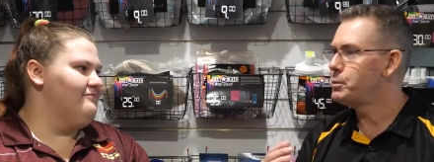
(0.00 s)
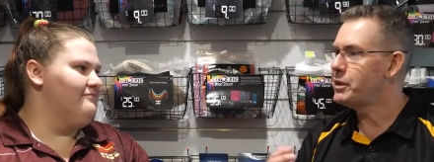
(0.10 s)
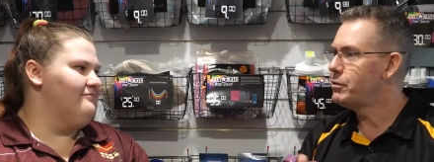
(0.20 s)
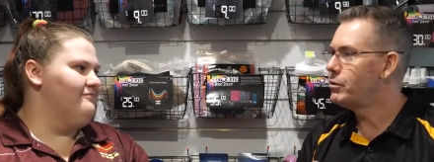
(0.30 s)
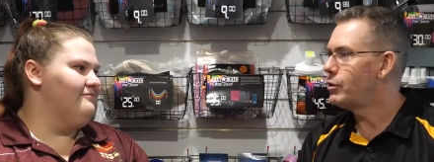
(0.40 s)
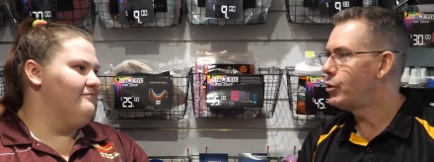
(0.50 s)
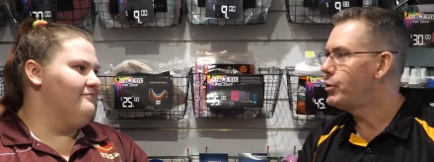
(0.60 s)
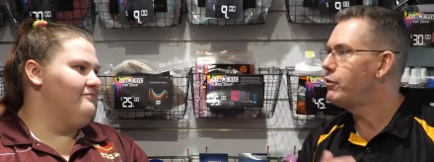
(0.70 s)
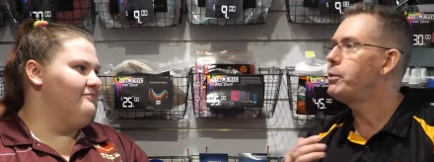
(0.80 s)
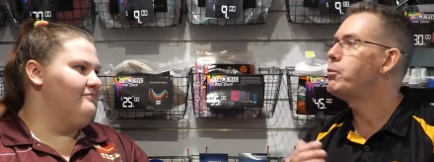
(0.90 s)
Speaker 1: been who
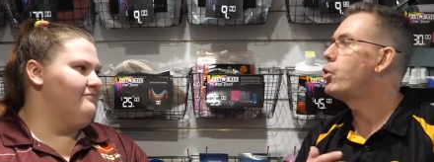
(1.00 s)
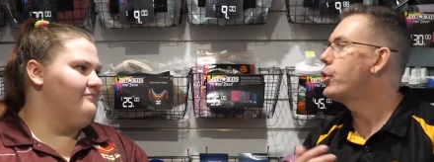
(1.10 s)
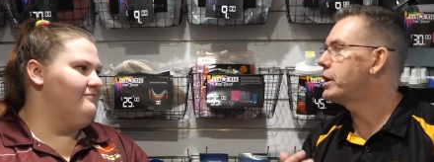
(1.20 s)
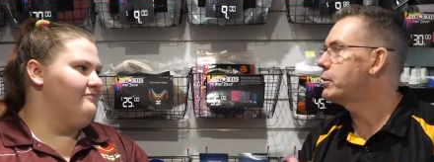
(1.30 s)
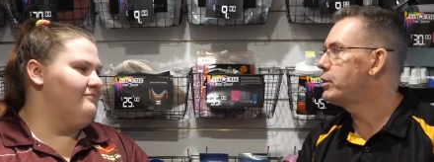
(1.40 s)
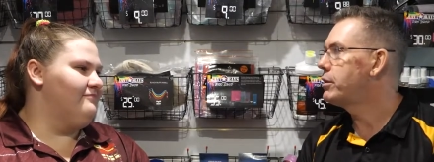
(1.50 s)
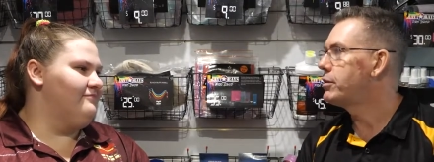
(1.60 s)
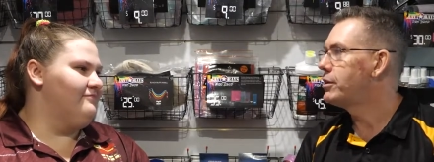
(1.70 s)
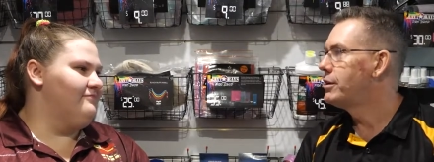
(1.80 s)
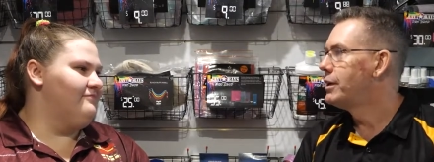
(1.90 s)
have you been working with
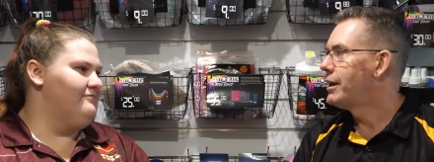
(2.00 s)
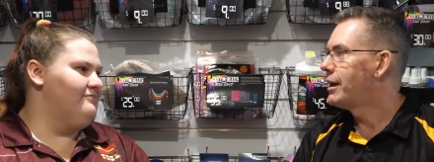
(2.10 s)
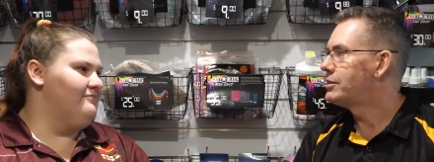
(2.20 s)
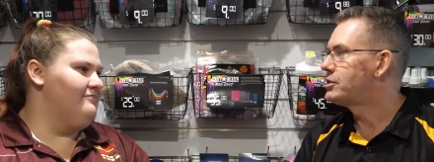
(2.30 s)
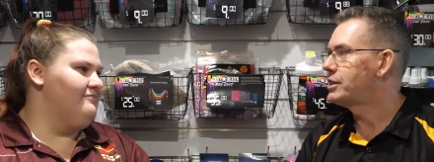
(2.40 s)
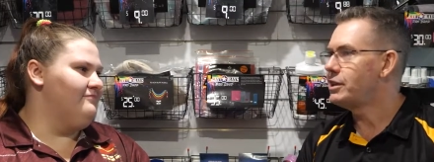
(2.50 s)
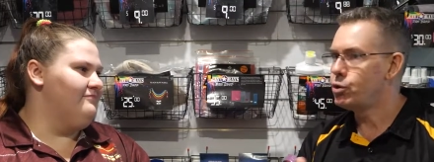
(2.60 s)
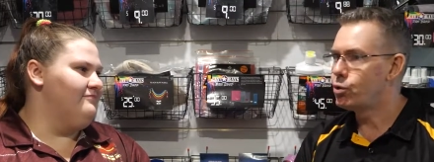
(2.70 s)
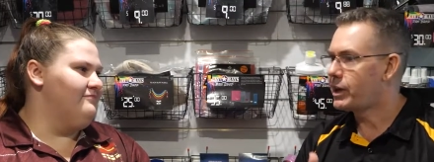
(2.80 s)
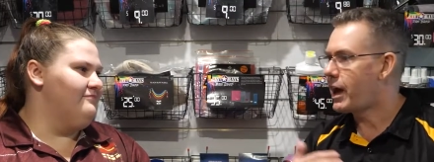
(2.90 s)
that has seen
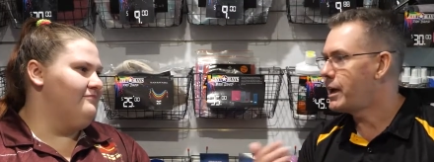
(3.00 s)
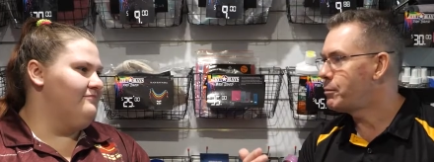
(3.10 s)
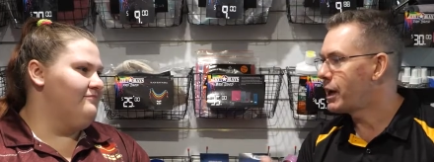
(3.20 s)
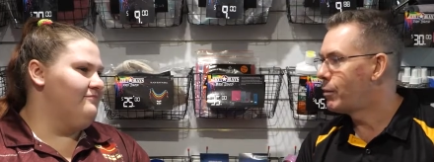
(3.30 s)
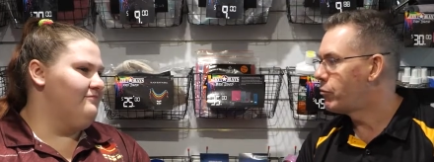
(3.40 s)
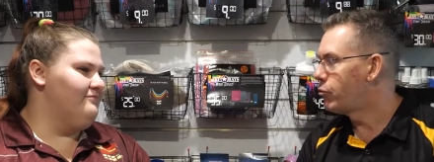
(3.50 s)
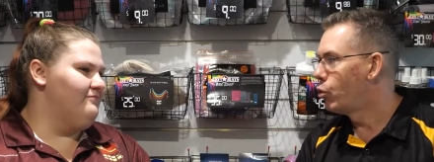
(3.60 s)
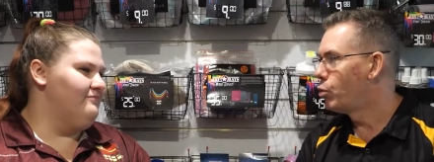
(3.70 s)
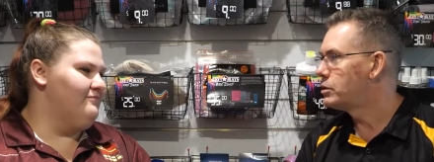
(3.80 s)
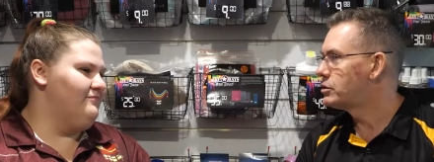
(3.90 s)
your game come
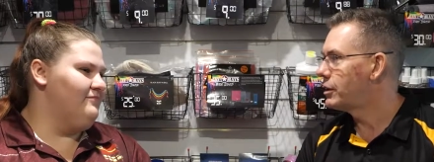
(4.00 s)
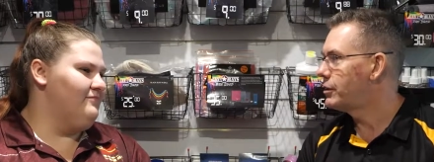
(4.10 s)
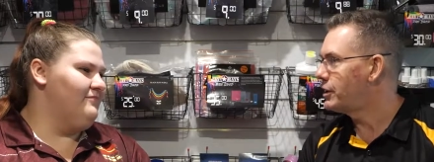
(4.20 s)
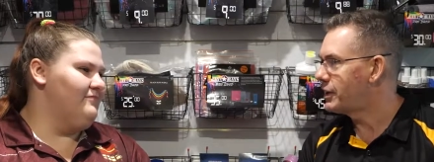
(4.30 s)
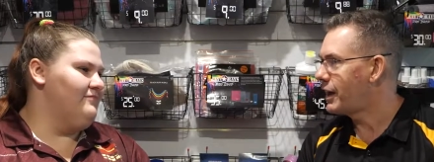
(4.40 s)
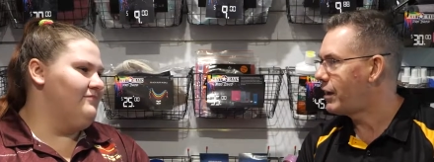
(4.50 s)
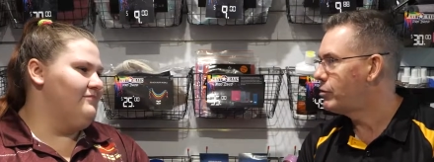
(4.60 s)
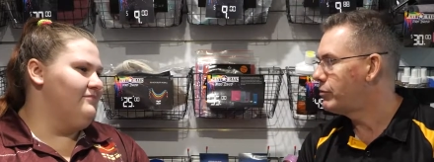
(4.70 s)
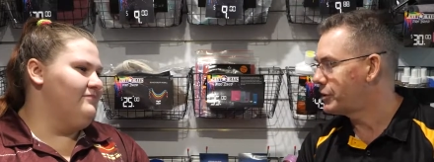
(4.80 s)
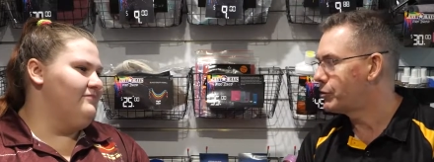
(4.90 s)
forward so that you could have
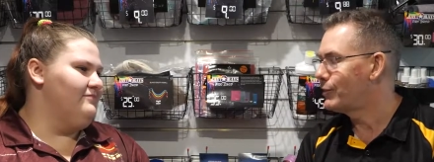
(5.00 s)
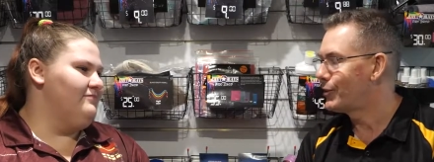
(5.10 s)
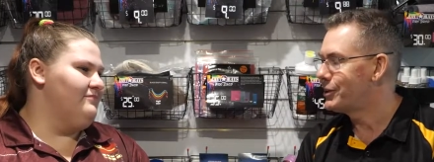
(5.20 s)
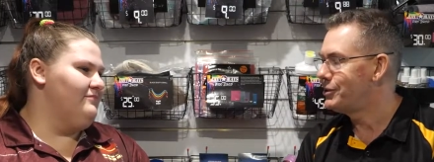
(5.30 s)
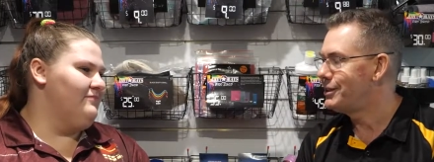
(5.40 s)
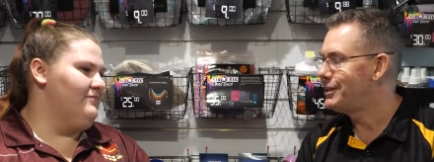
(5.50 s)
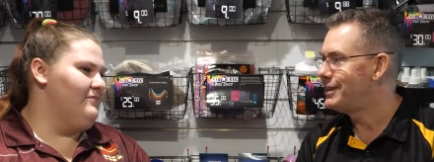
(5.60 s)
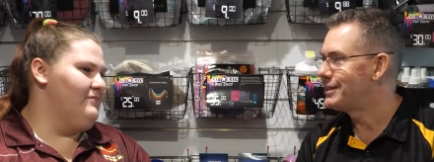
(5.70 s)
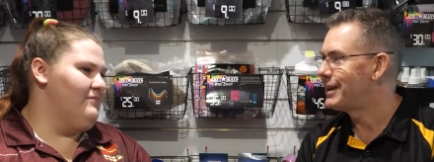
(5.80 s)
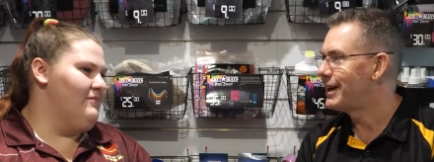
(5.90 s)
a victory like you did
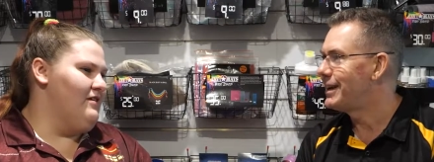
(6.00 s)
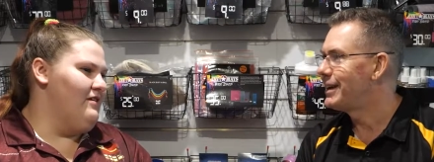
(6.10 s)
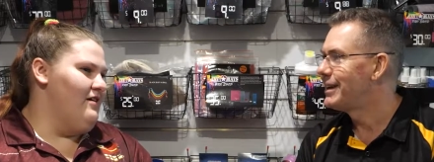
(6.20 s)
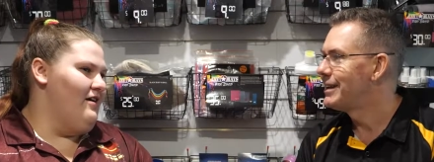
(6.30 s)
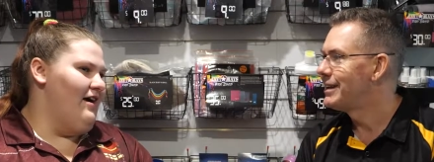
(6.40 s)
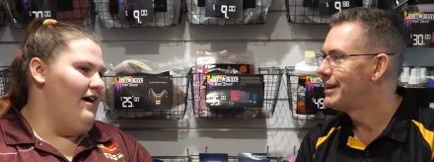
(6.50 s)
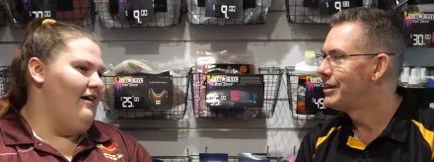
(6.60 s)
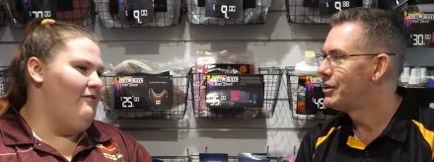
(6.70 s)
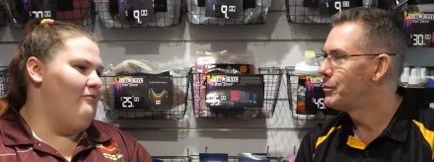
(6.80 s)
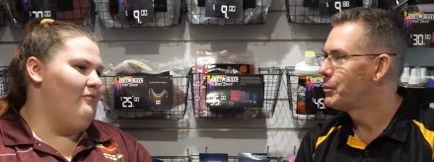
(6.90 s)
here
Speaker 2: today?
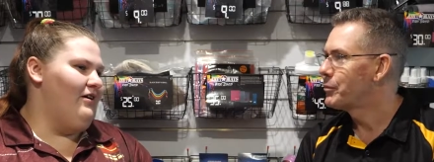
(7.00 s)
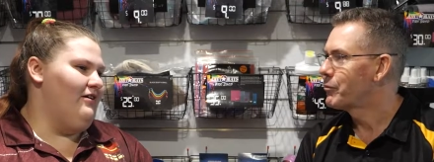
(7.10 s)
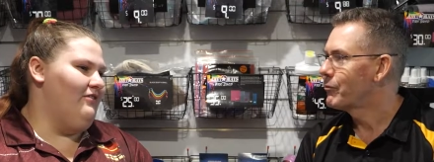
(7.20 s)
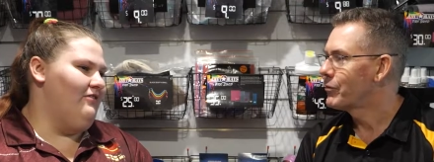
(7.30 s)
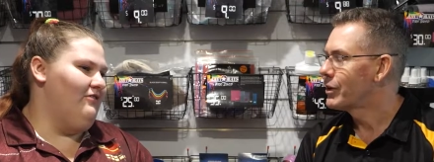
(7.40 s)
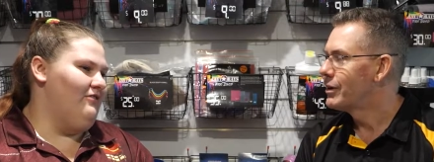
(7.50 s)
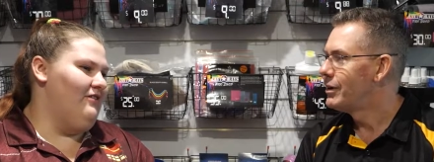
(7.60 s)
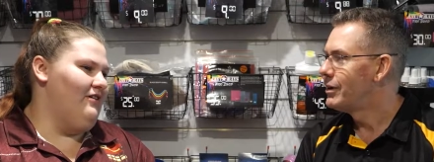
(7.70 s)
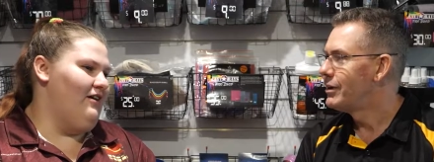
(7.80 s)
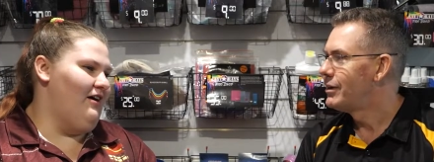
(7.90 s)
Um, well,
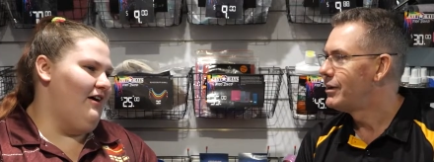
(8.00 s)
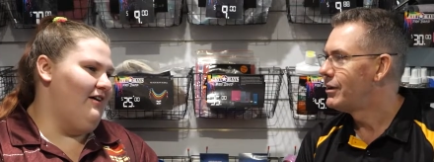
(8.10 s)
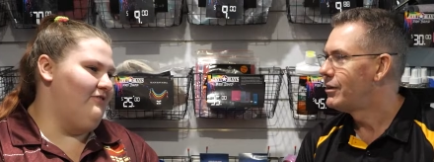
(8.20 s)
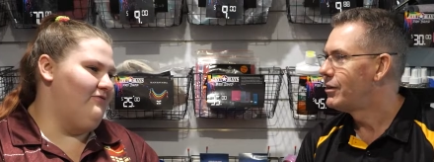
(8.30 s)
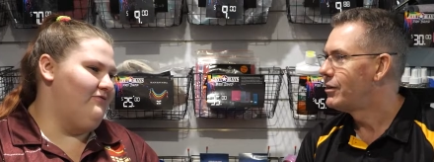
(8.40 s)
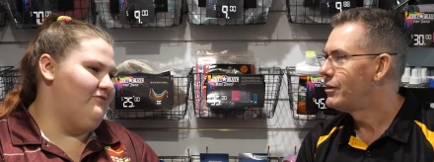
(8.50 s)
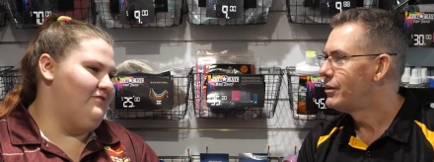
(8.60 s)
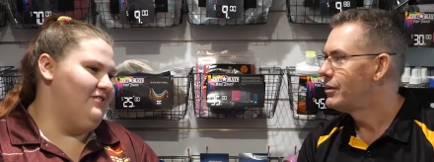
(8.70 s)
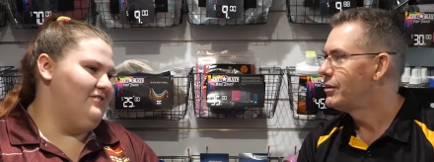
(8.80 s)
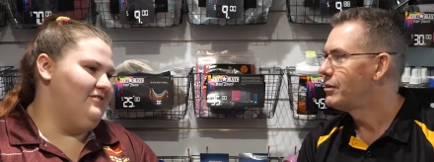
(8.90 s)
I've
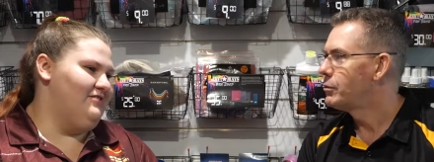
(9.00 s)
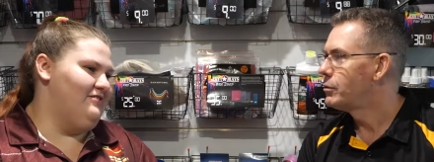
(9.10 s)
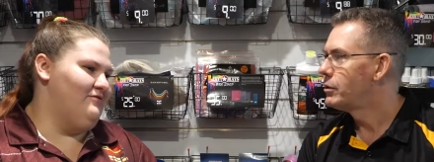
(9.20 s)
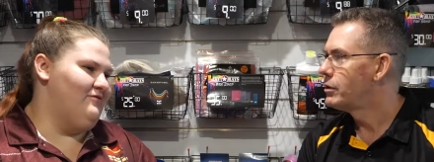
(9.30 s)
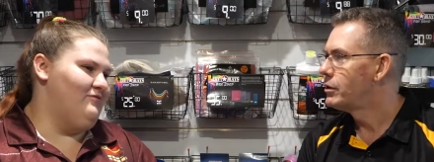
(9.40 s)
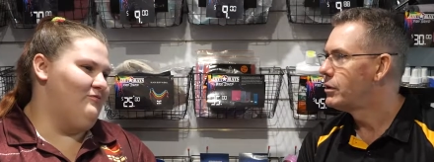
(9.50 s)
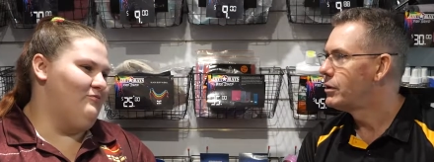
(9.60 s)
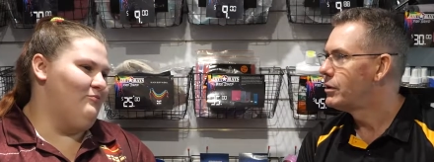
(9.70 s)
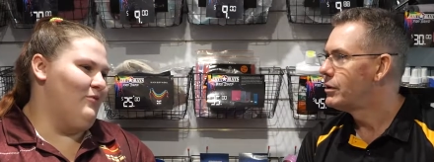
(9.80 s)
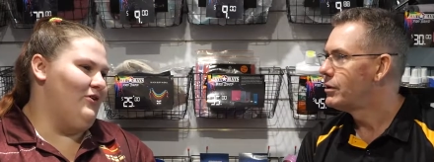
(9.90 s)
just
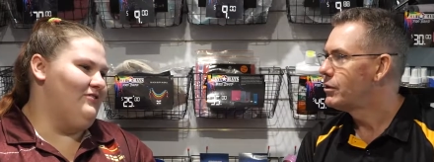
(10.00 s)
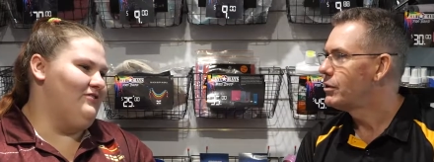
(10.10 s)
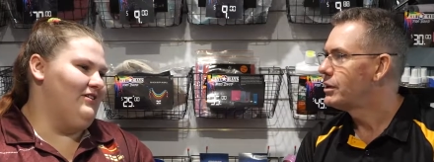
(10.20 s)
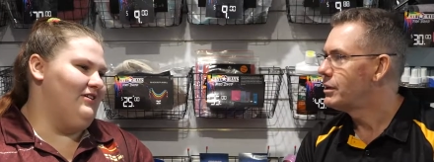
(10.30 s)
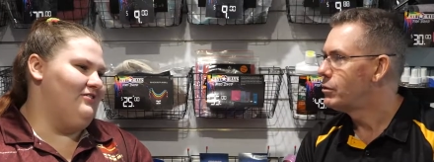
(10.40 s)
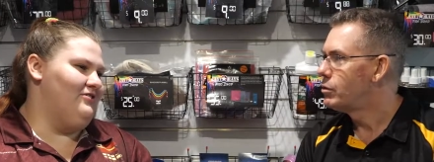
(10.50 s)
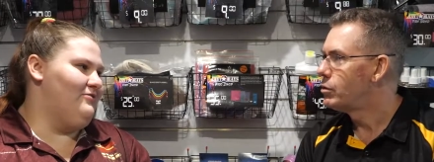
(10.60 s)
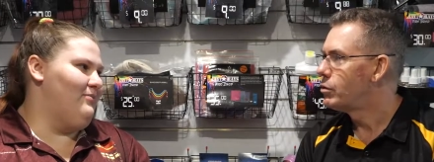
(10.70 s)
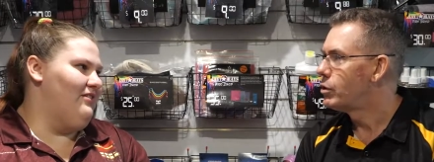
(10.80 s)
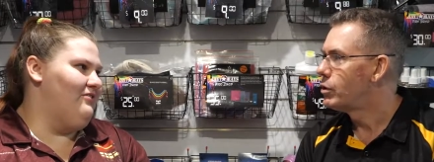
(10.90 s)
mostly
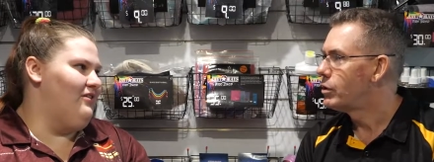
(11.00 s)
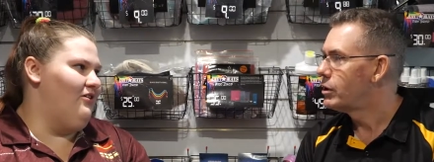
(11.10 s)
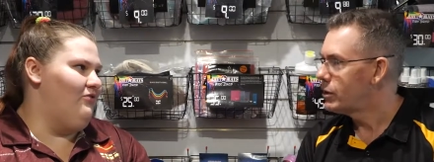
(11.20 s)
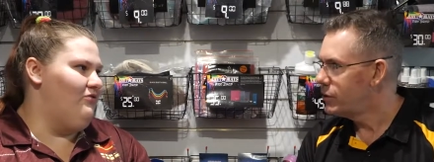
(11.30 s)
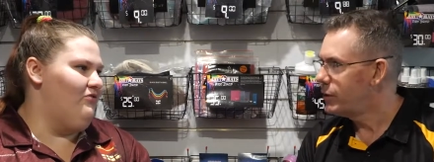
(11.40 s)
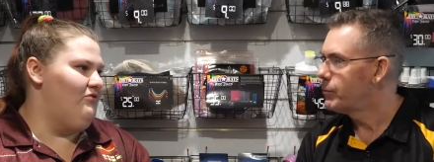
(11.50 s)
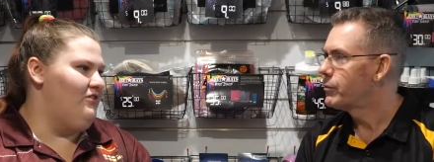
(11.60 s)
just myself. Yep.